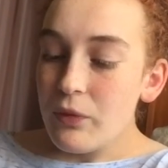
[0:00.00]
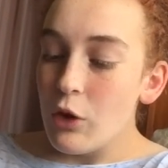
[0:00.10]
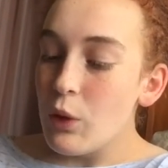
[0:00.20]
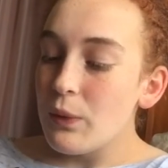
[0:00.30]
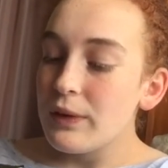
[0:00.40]

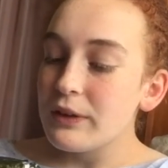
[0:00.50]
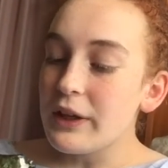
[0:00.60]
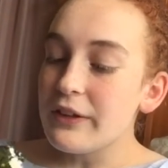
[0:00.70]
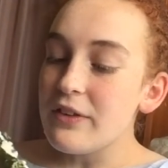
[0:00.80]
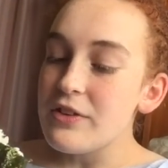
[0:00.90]
Oh, I really
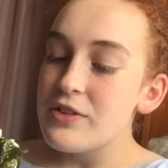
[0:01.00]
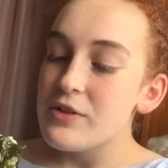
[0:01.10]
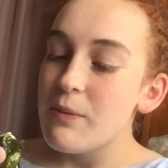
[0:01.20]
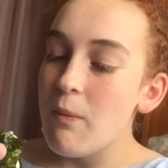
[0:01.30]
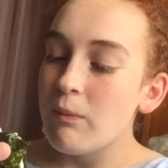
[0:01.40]
like
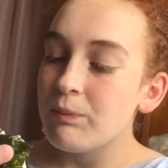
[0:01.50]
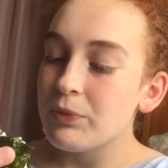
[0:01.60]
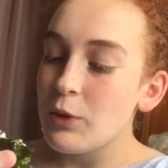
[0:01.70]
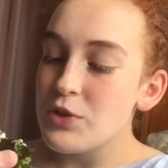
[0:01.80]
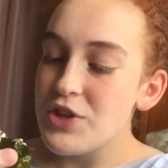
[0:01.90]
this.
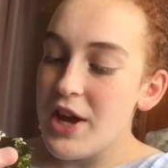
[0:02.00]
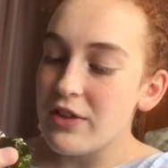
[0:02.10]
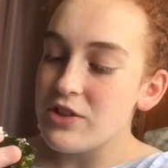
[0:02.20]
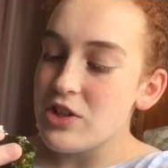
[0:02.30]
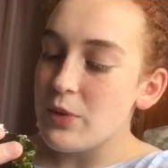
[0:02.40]
I wish they
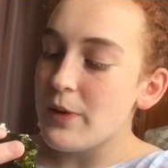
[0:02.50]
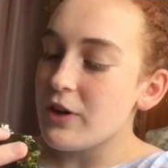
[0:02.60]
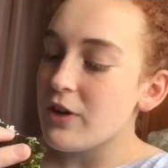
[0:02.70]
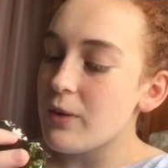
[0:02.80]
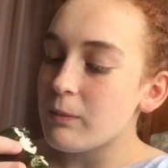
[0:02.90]
had this in America.